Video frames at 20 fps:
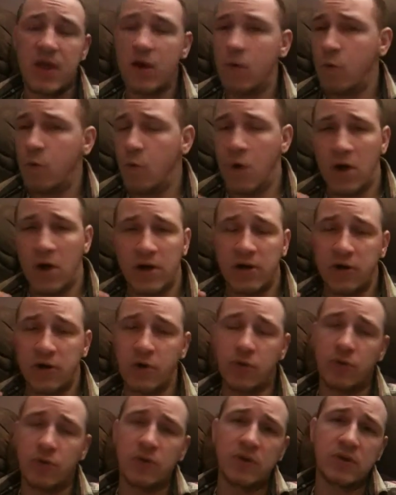They don't want to
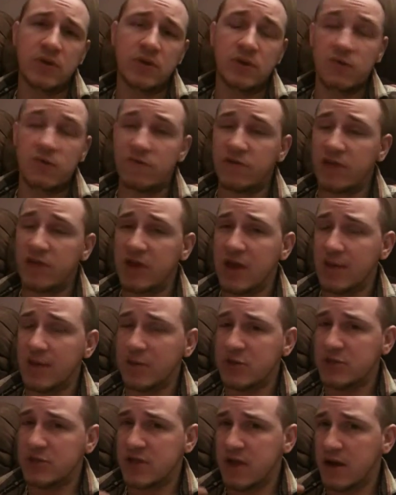know, for the
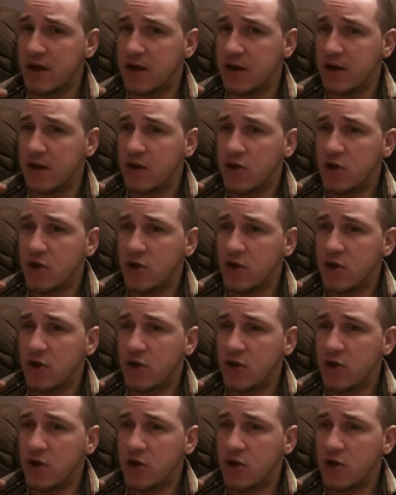gamers that